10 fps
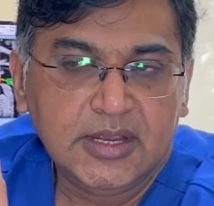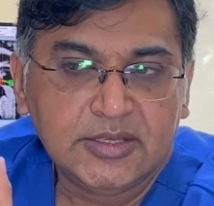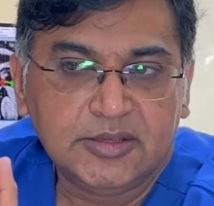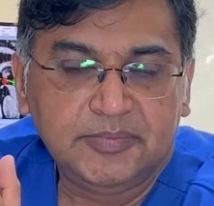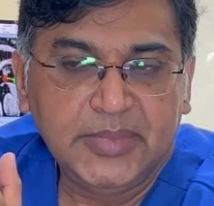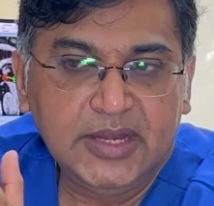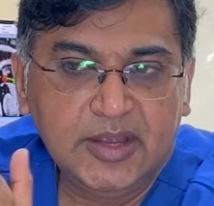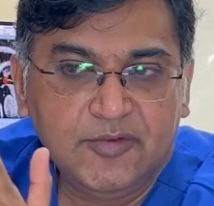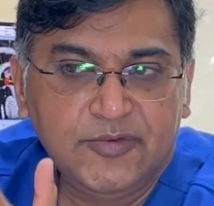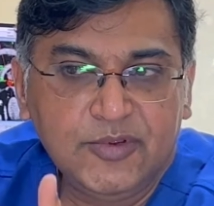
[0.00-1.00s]
So many
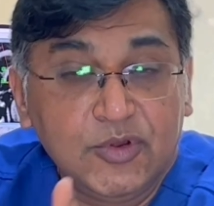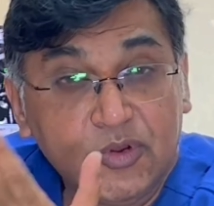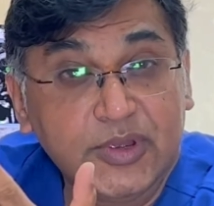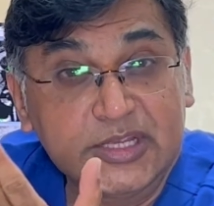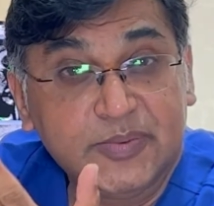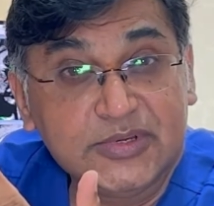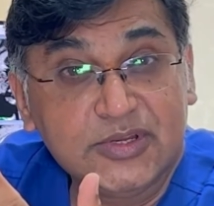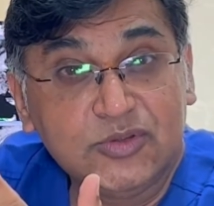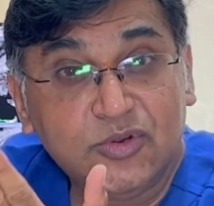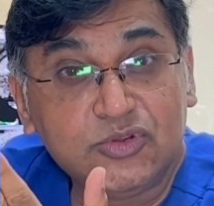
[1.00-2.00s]
of you know, especially
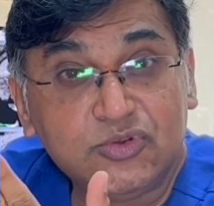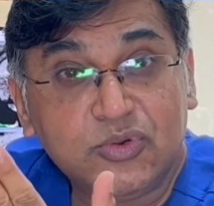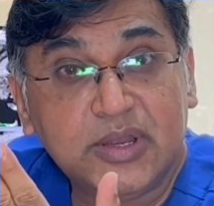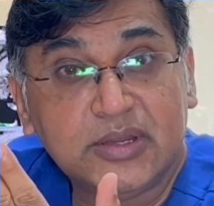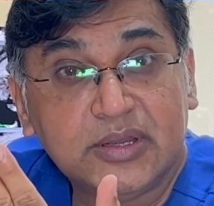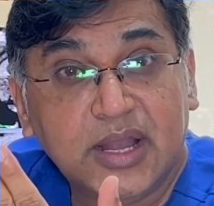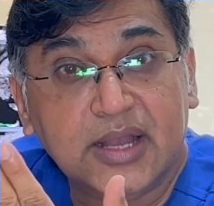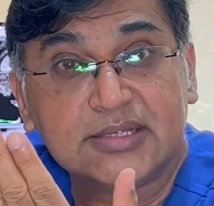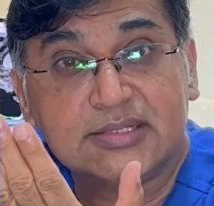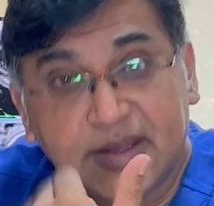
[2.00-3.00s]
those who
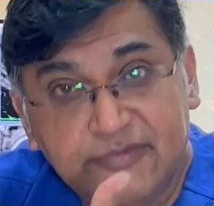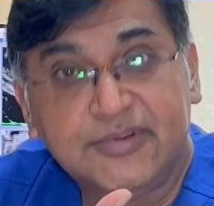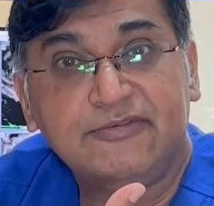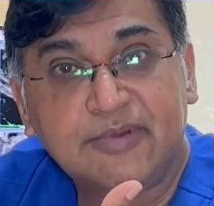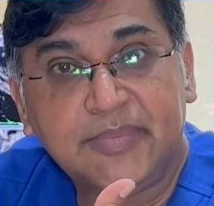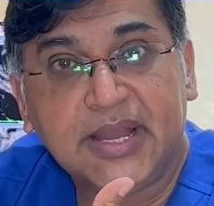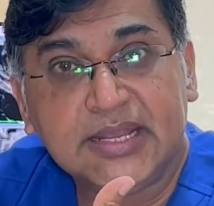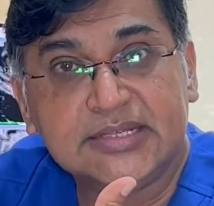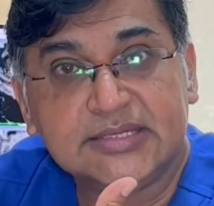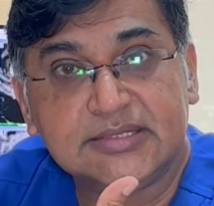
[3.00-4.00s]
are suffering from
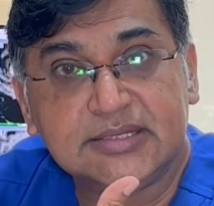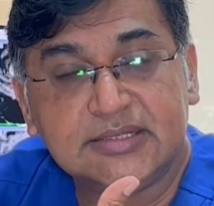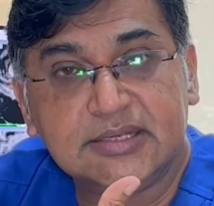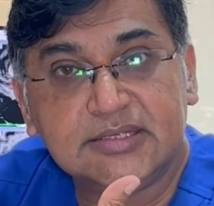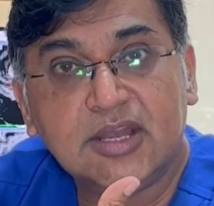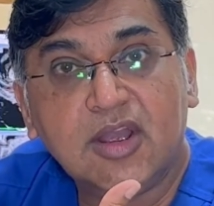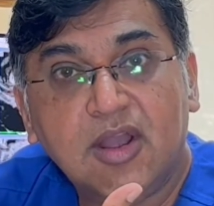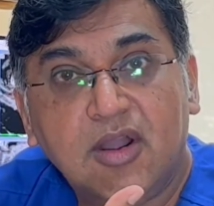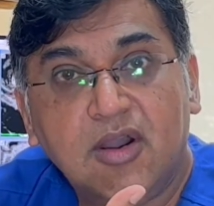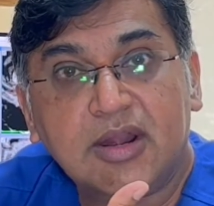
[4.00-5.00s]
Parkinson's disease
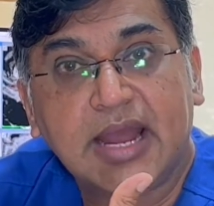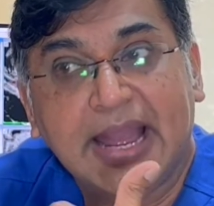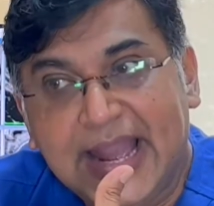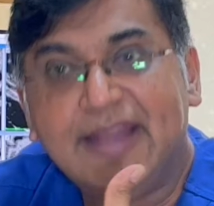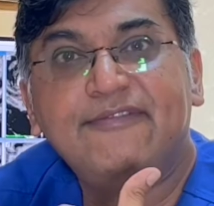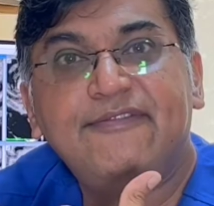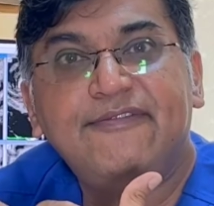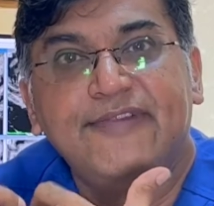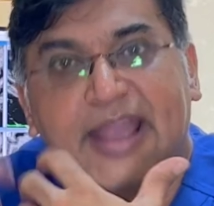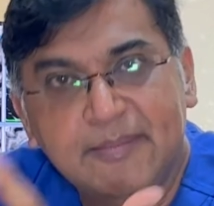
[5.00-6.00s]
or have
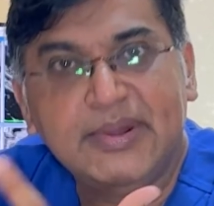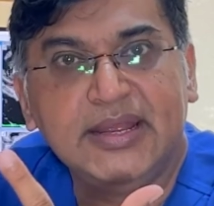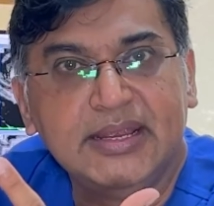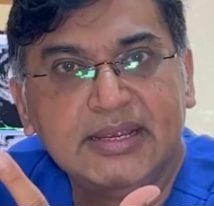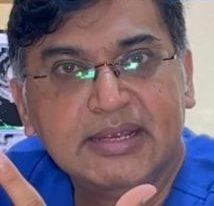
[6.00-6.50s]
family